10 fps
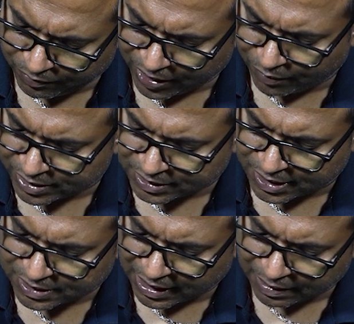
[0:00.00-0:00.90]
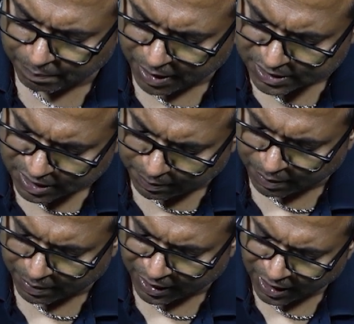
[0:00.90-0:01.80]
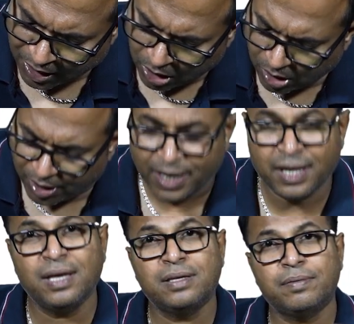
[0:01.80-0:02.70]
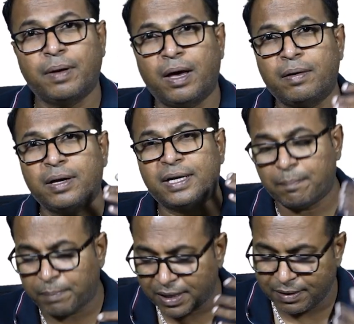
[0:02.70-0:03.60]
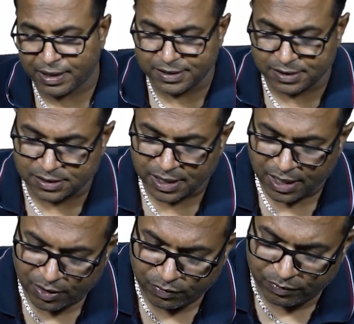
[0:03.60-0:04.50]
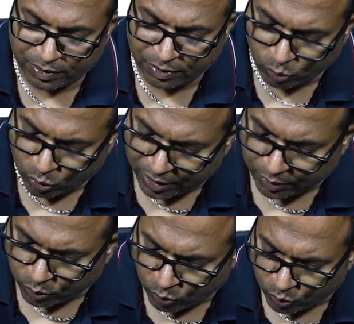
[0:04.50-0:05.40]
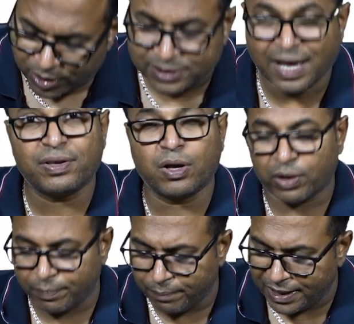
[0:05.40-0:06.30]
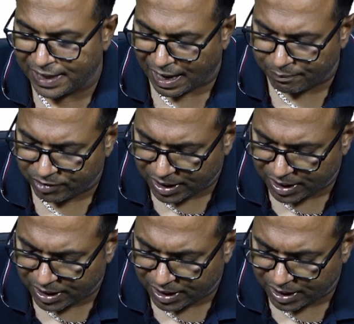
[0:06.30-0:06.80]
we have discussed like burst abdomen or any temporary cases, wound is having a big gap, we